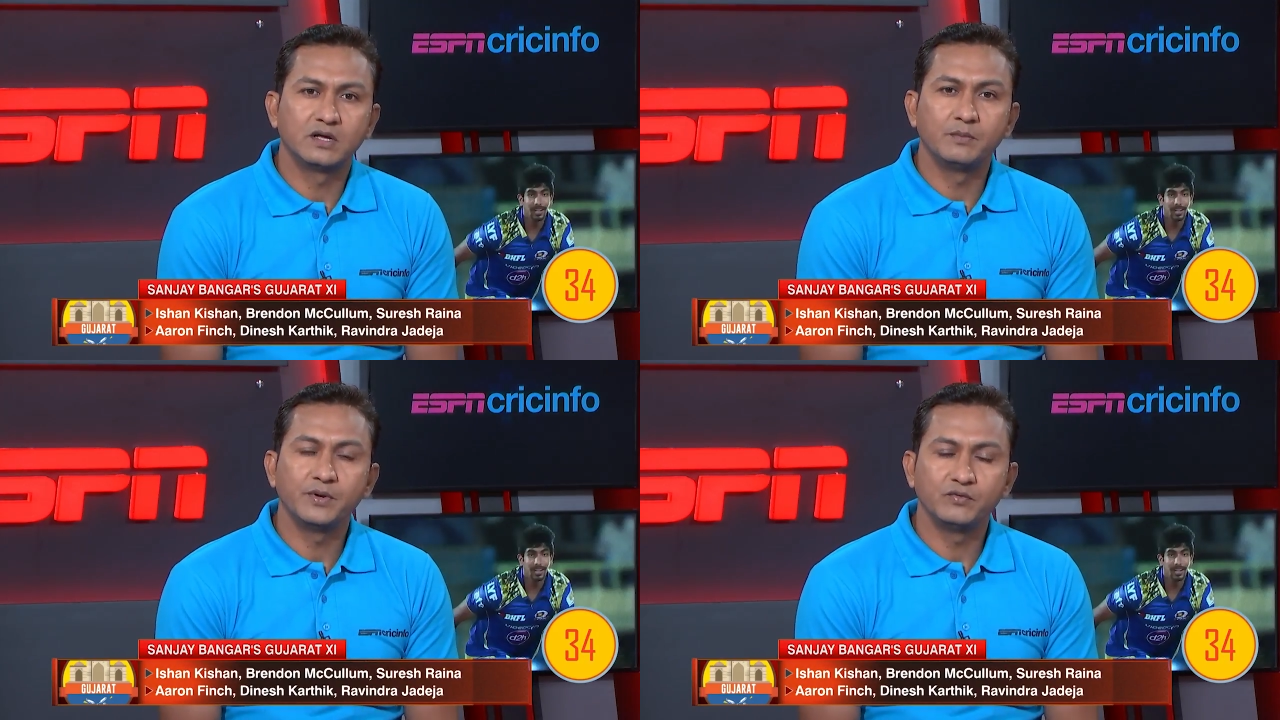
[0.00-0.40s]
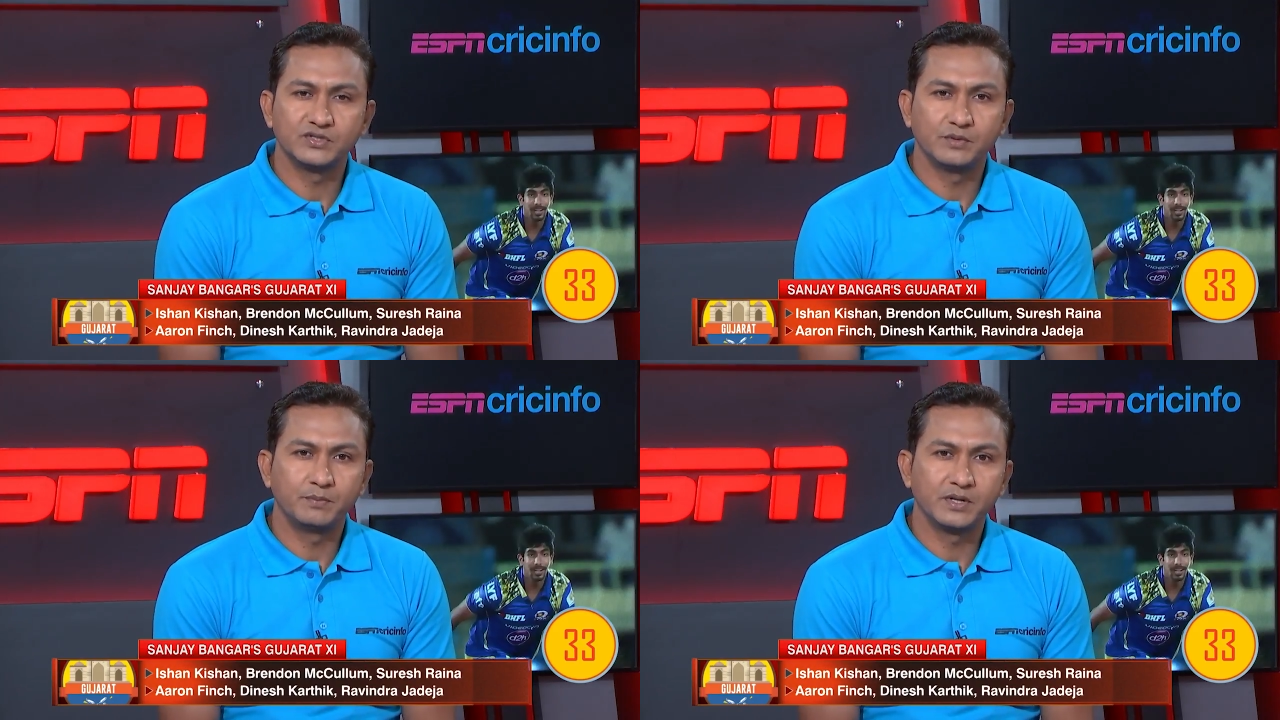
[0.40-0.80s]
Thampi
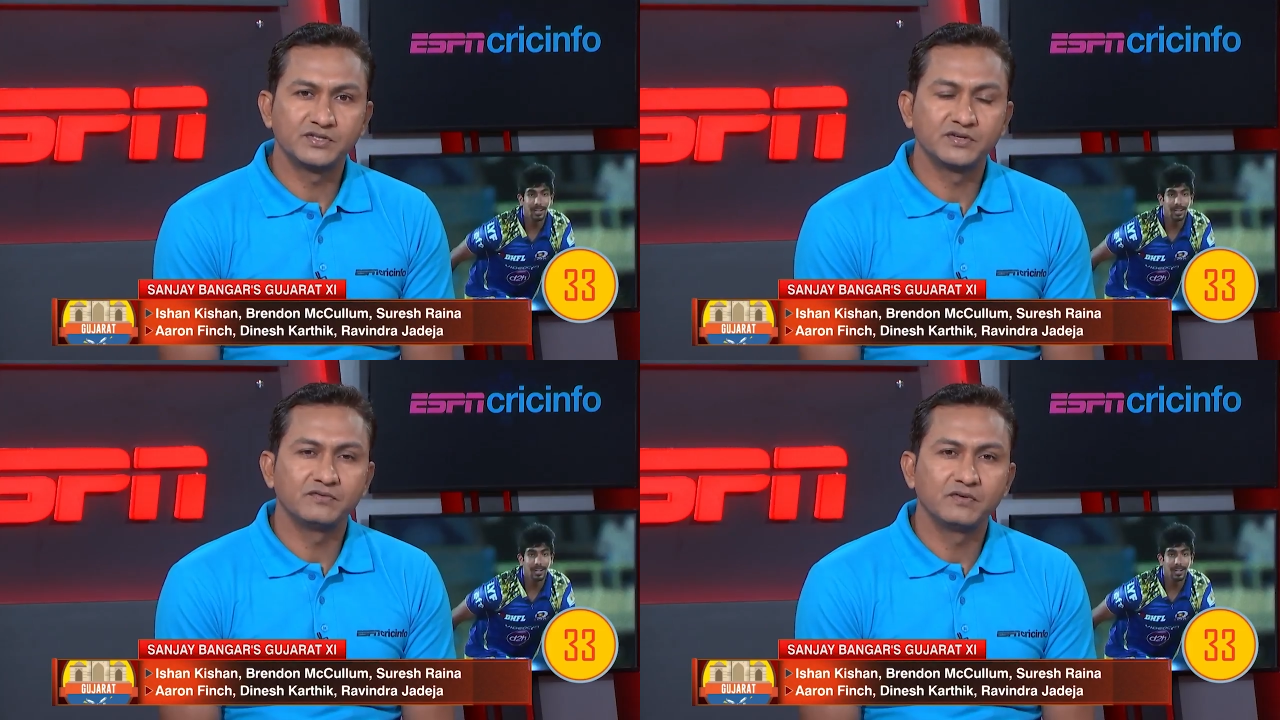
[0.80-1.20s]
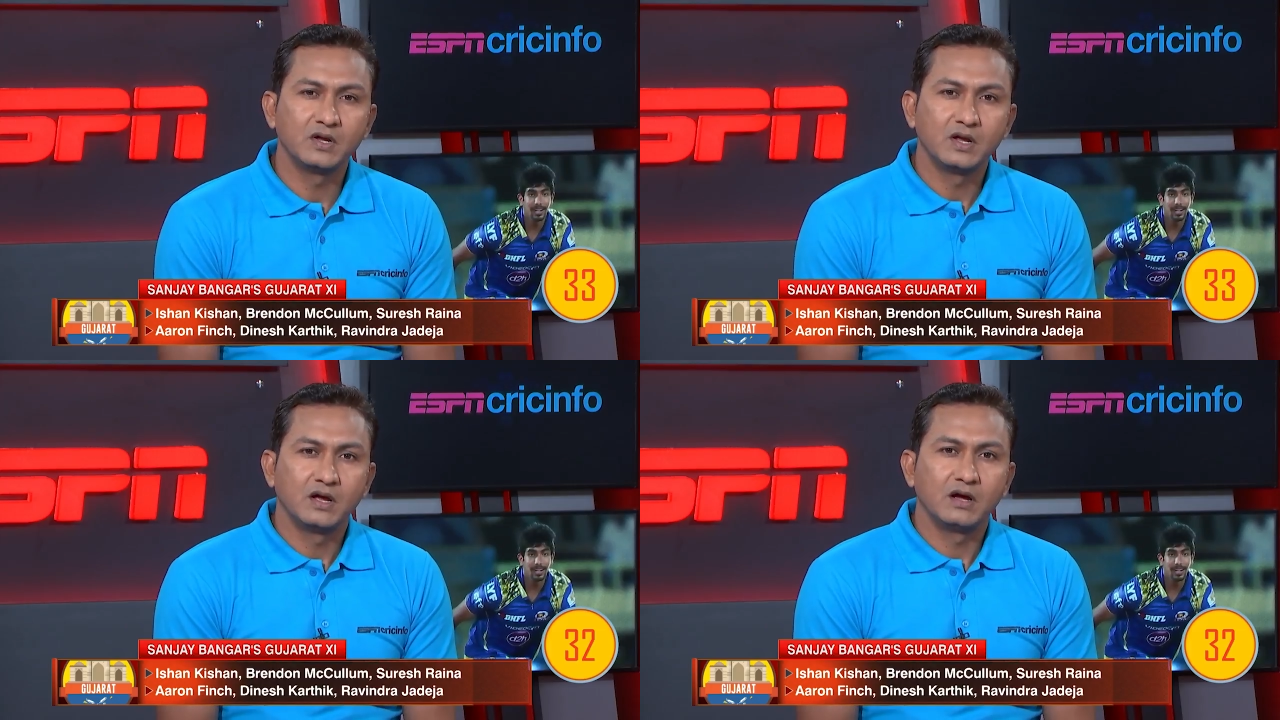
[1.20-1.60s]
was impressive.
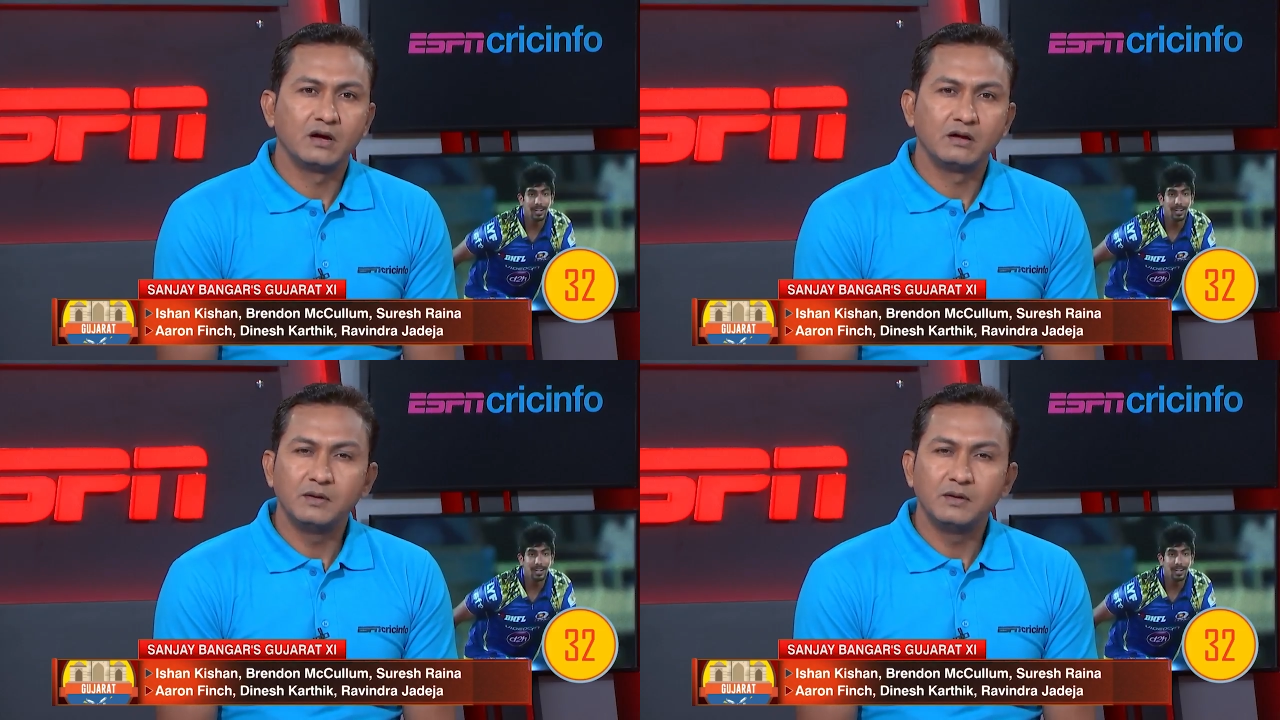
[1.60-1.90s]
Uh,